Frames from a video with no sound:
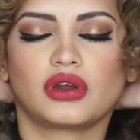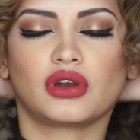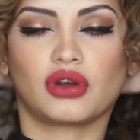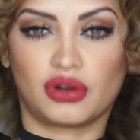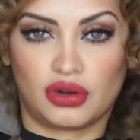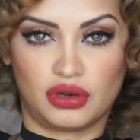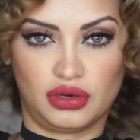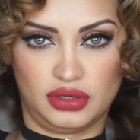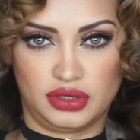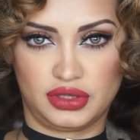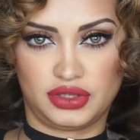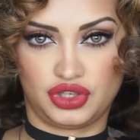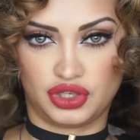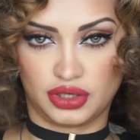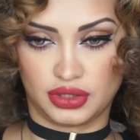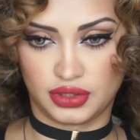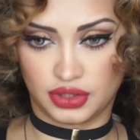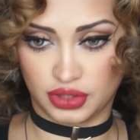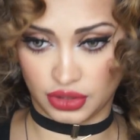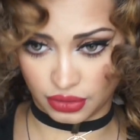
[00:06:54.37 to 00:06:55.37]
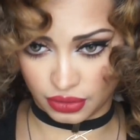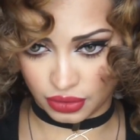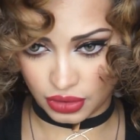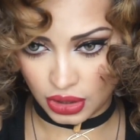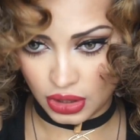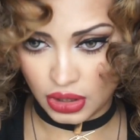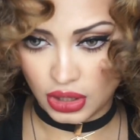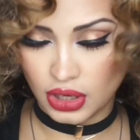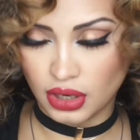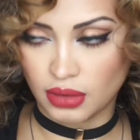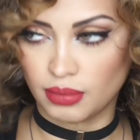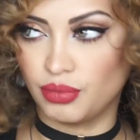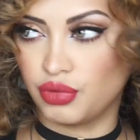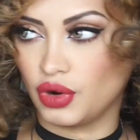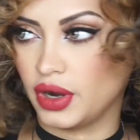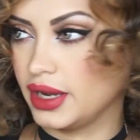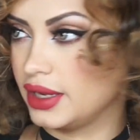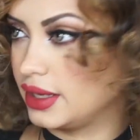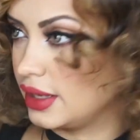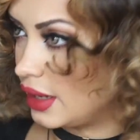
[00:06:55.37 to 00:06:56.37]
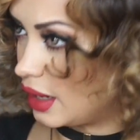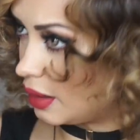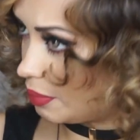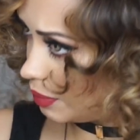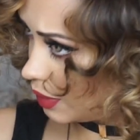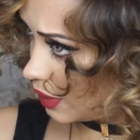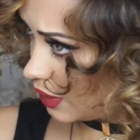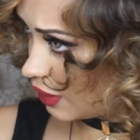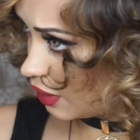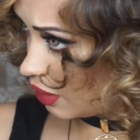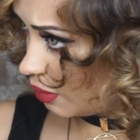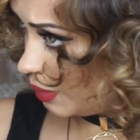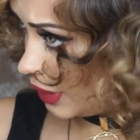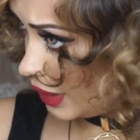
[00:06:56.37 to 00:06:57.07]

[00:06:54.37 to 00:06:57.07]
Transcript: curls just to break it up a little